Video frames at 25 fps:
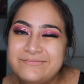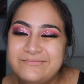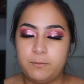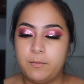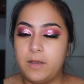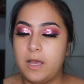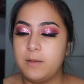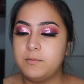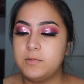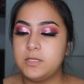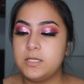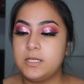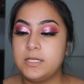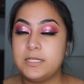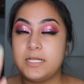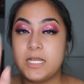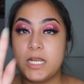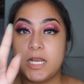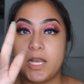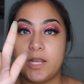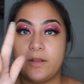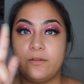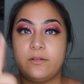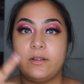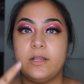but I'm just gonna
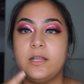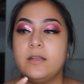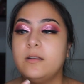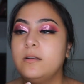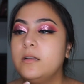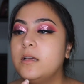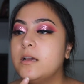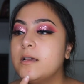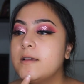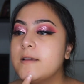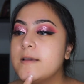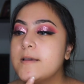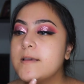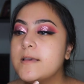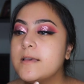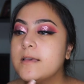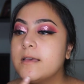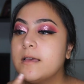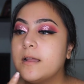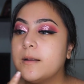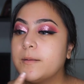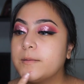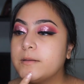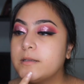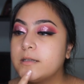take that green.
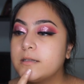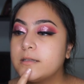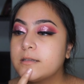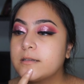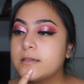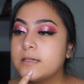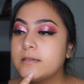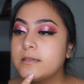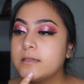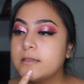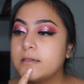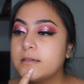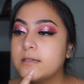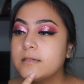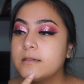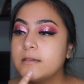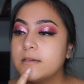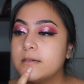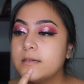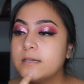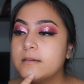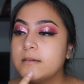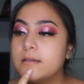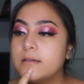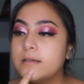I'm just gonna
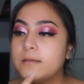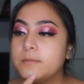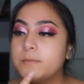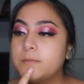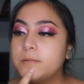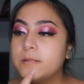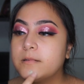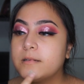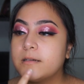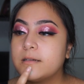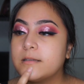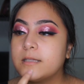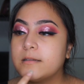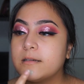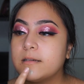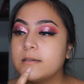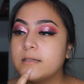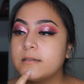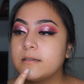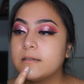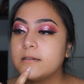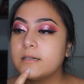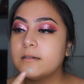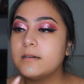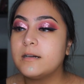apply
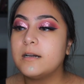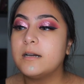that.